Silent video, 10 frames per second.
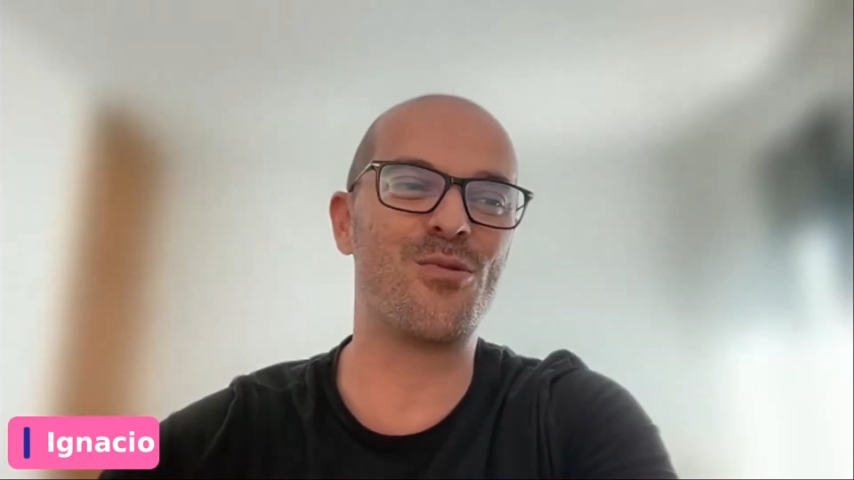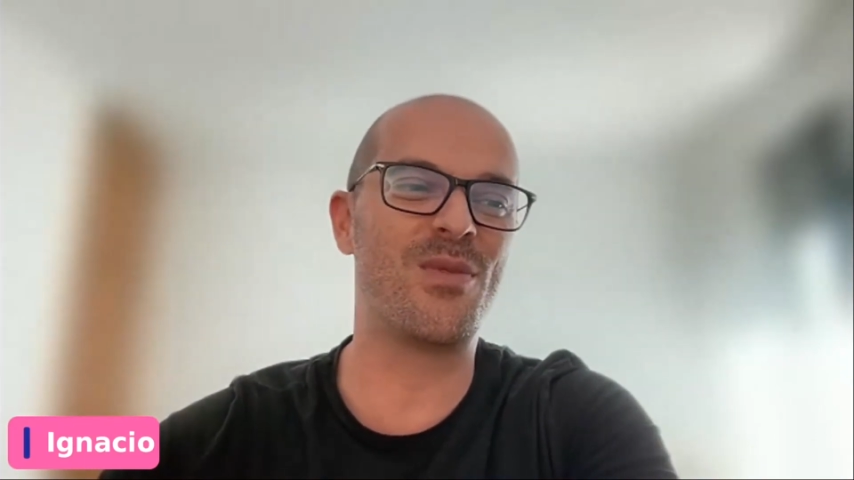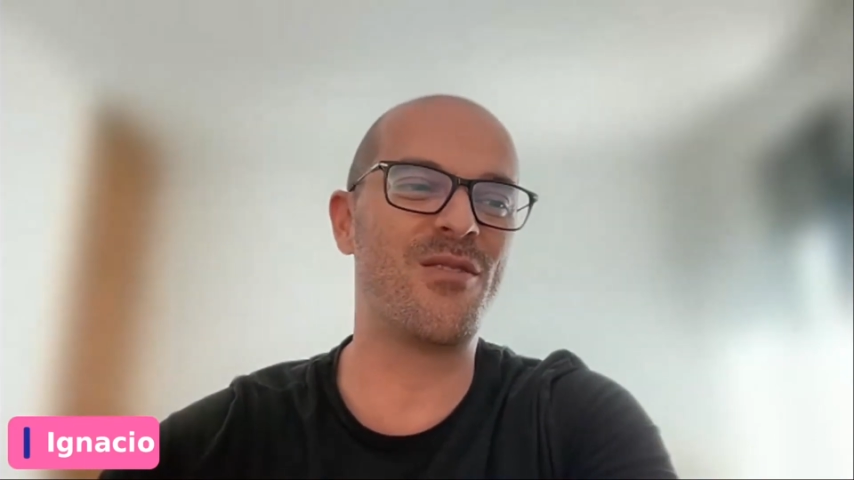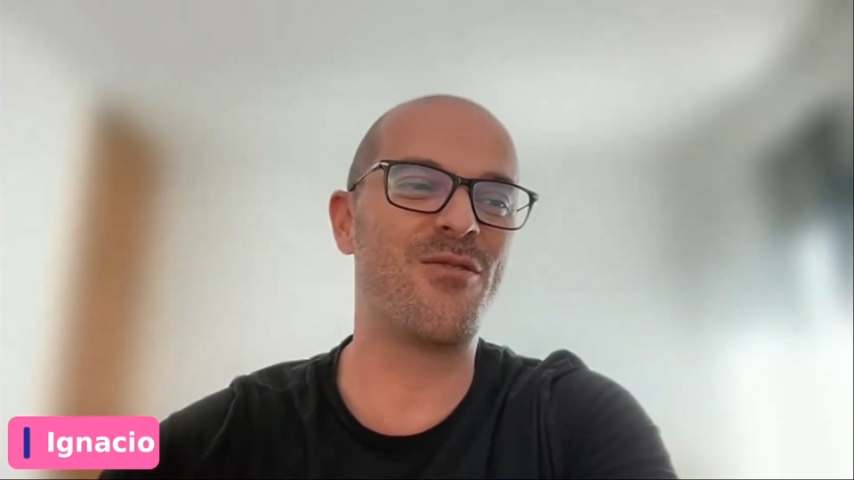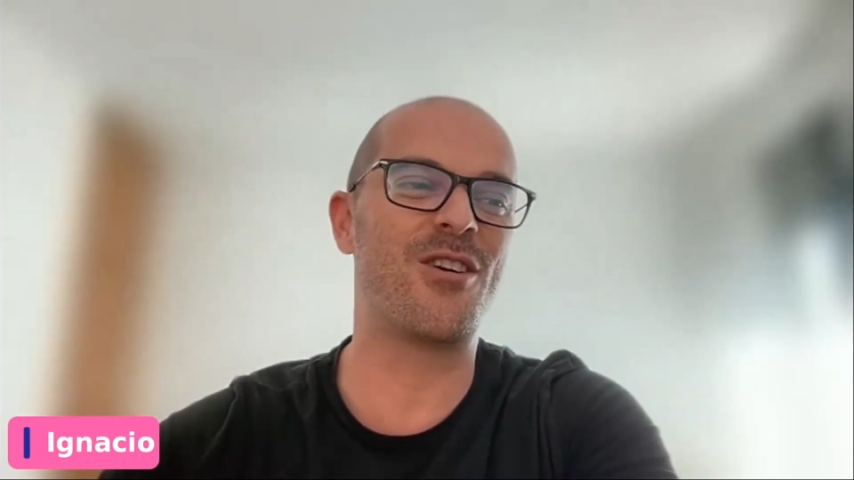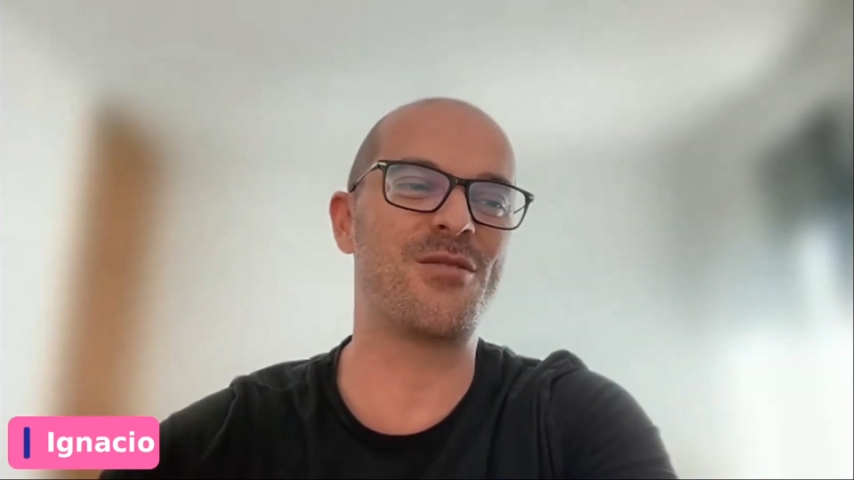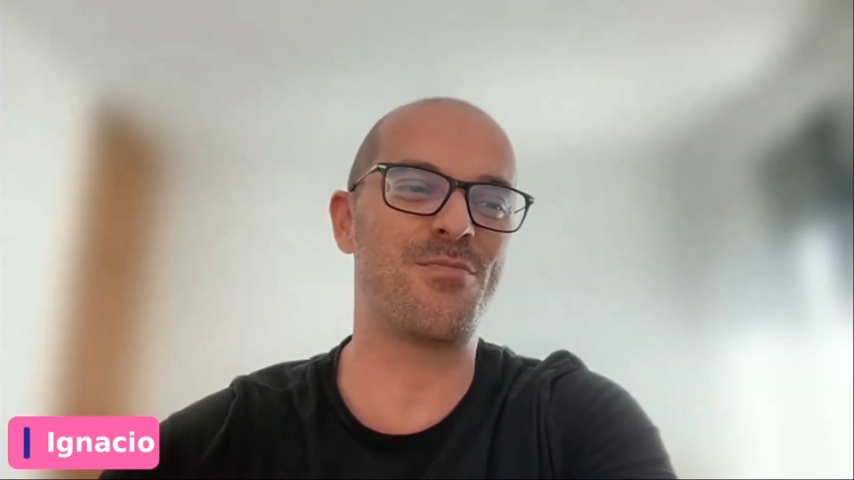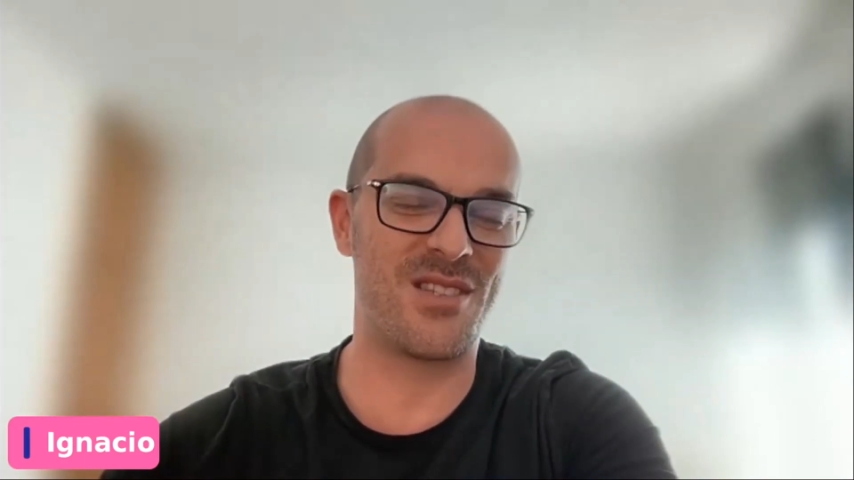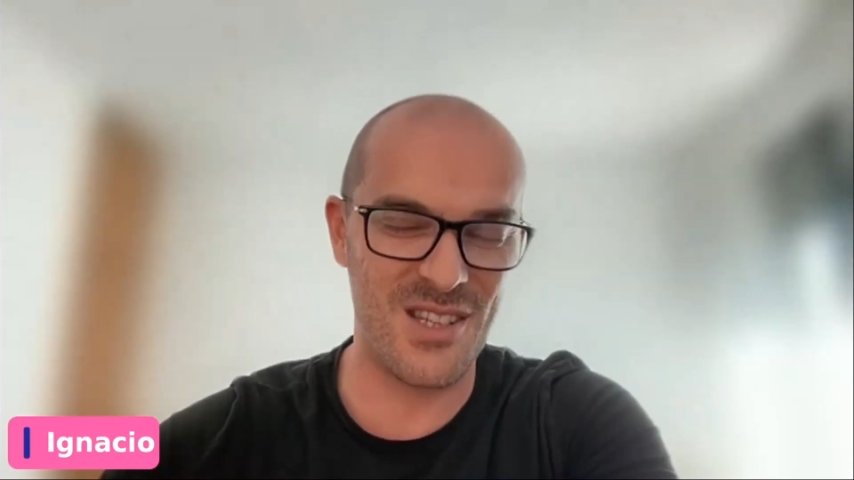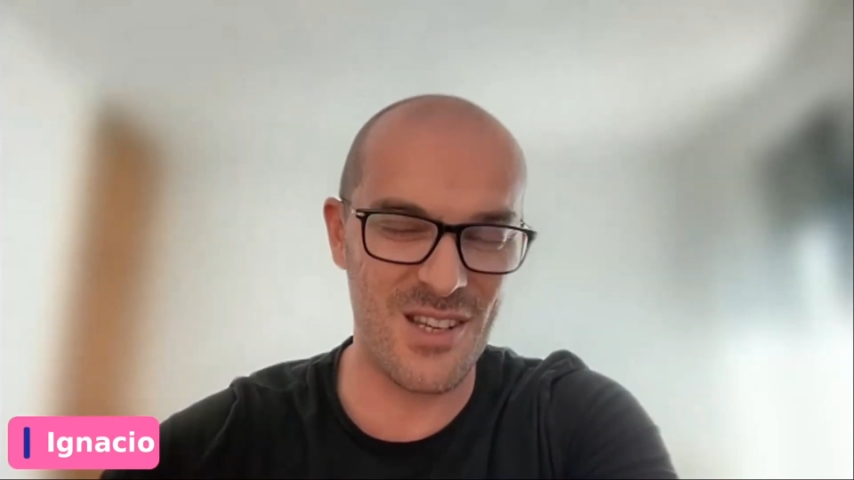be for a
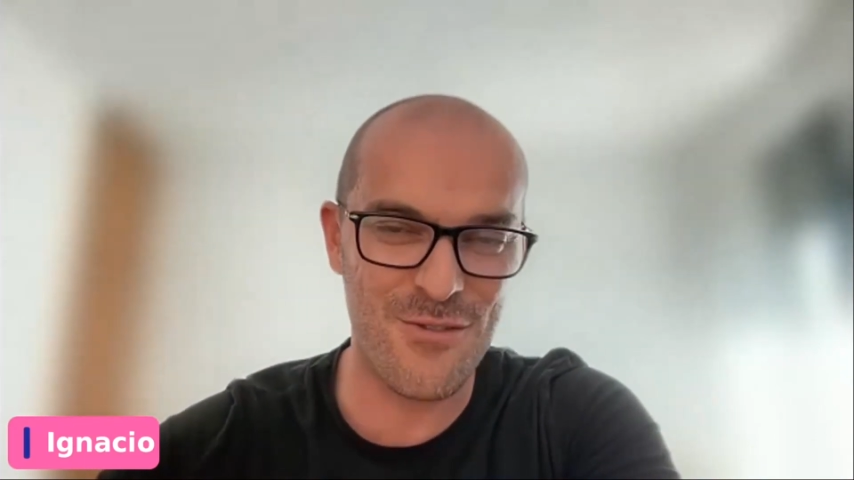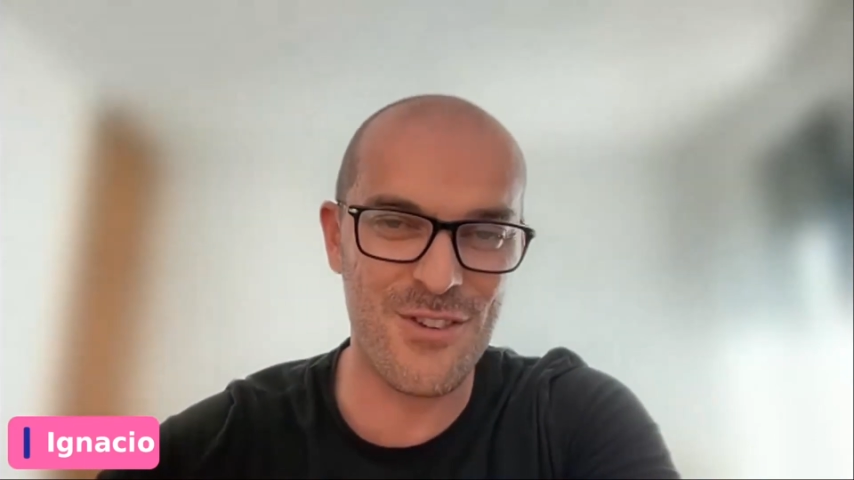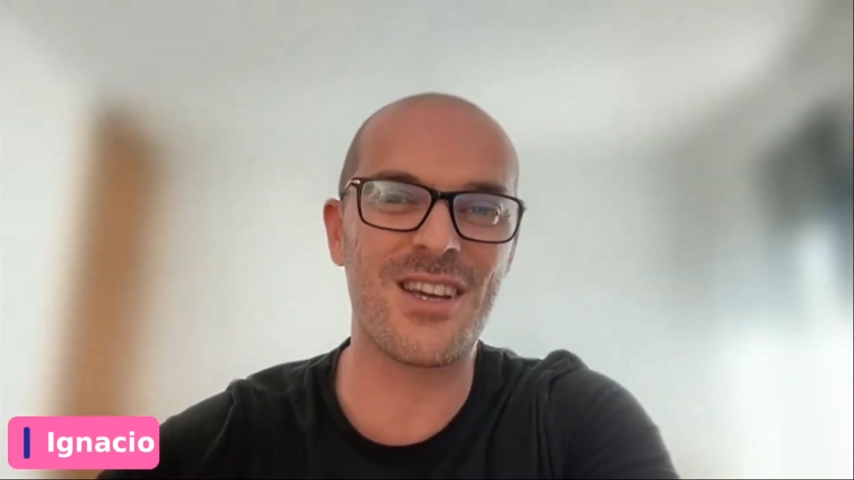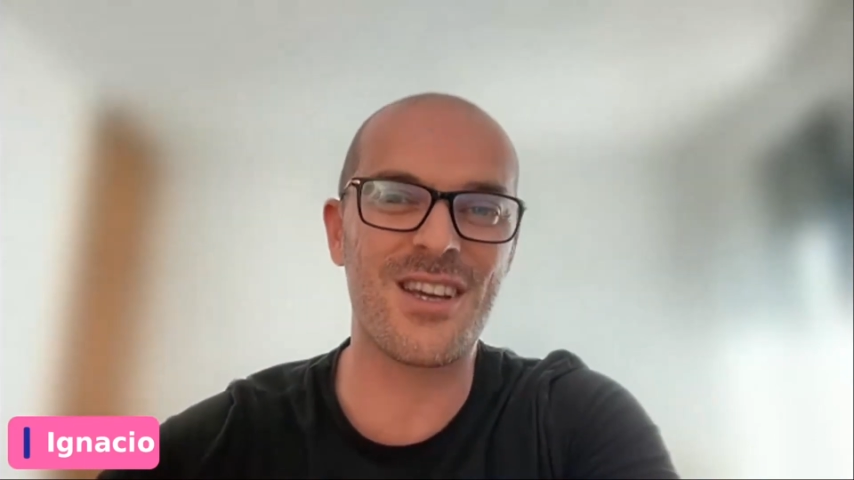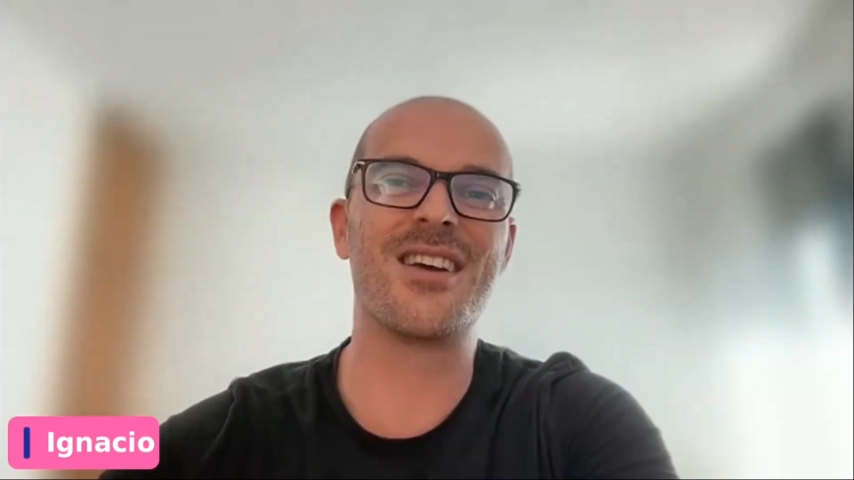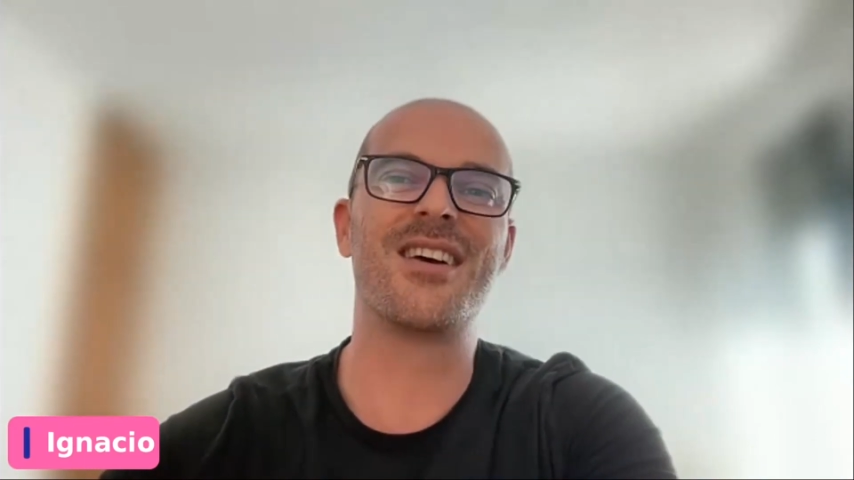specific